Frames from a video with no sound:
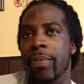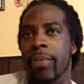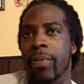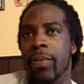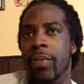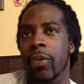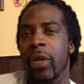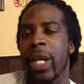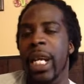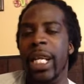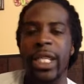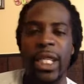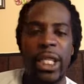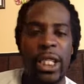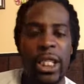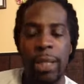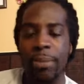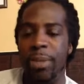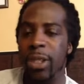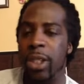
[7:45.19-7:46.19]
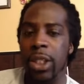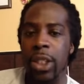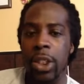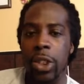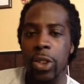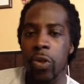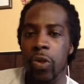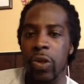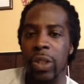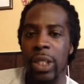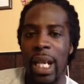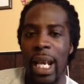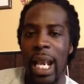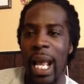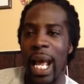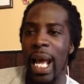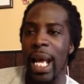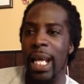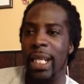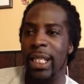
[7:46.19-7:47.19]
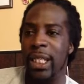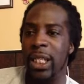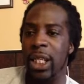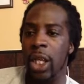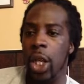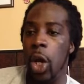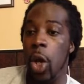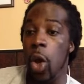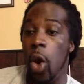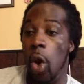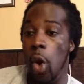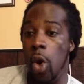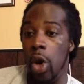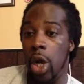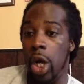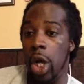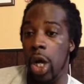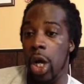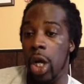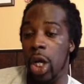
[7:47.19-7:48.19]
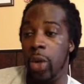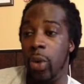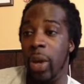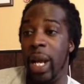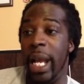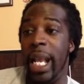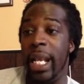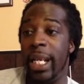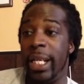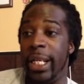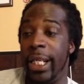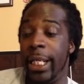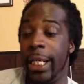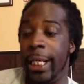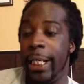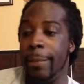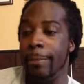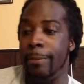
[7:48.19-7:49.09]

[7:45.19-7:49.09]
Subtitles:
relationships used to last longer. They were healthier.